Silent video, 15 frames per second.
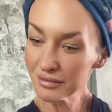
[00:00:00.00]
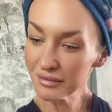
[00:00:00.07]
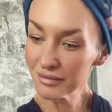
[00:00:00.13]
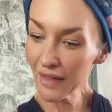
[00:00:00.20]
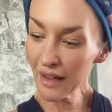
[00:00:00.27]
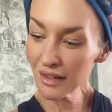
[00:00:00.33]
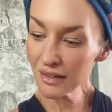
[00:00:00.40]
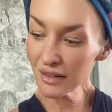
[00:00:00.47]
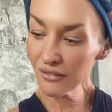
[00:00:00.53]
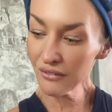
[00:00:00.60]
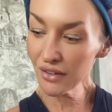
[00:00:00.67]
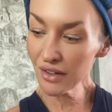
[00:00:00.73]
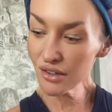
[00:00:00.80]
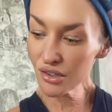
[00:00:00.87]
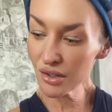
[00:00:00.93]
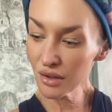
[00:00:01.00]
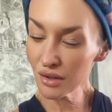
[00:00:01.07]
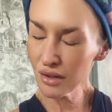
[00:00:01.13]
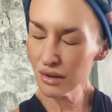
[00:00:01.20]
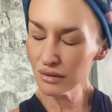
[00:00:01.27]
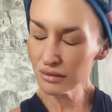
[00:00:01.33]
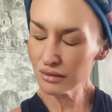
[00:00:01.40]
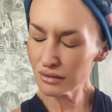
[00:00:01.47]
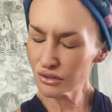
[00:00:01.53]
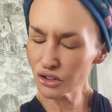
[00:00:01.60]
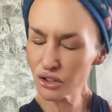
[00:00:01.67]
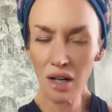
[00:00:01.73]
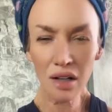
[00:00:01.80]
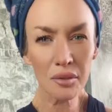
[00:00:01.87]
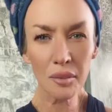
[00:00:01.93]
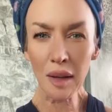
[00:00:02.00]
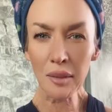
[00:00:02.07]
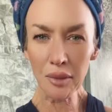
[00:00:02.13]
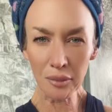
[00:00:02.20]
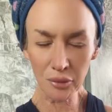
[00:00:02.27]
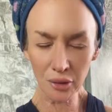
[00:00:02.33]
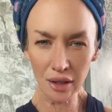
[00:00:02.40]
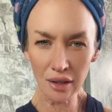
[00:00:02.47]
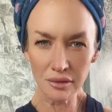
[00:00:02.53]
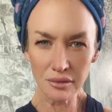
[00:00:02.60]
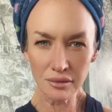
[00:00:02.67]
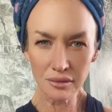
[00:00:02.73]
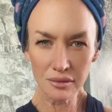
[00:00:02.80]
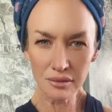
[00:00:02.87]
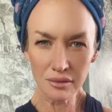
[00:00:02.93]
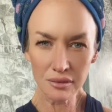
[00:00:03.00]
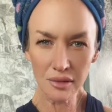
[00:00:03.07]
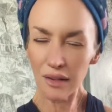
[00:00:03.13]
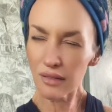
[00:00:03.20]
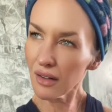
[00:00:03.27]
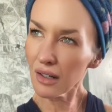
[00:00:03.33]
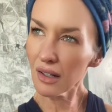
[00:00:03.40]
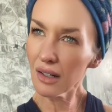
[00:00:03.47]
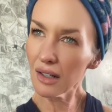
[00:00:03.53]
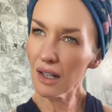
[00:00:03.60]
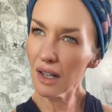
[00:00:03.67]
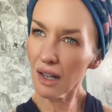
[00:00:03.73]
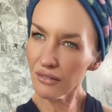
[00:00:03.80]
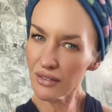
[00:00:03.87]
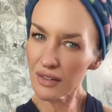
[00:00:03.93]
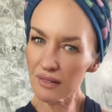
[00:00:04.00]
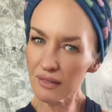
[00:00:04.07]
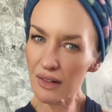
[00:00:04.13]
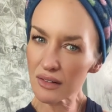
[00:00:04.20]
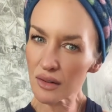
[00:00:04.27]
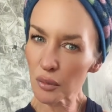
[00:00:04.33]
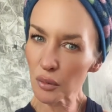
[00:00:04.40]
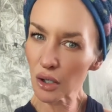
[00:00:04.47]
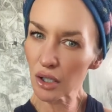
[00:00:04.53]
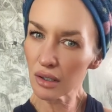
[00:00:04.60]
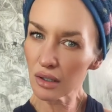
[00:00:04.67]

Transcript: That definition jogged my memory. I thought, I've seen that somewhere.